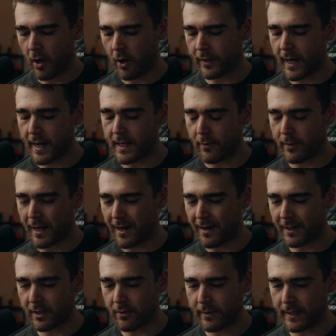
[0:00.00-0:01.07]
Okay, now we
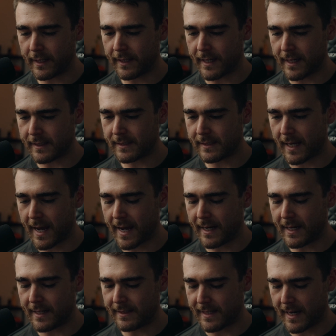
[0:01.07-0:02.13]
are going against
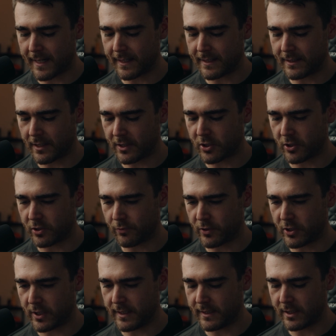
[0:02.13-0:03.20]
a Dagger Duchess,
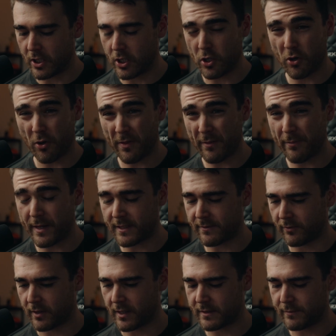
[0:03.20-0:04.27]
which is not the
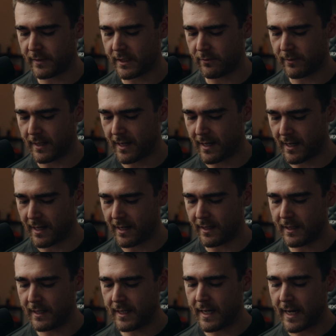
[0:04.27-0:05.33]
best for us because we are,
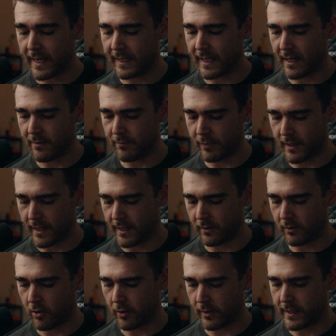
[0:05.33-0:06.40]
again,
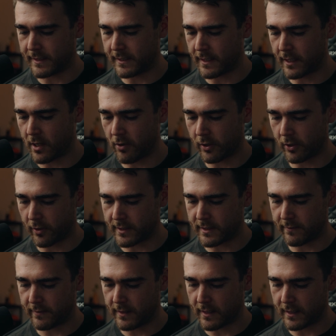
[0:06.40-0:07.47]
playing Log. He's going to go
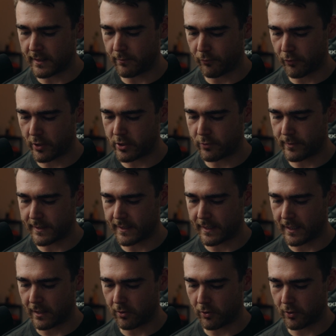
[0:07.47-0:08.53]
aggressive here at the bridge. We're just
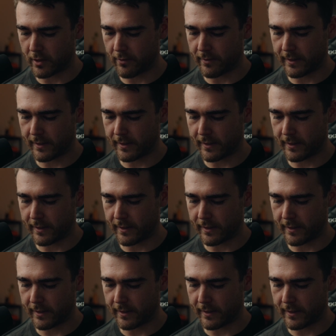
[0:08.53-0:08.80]
going to get a Log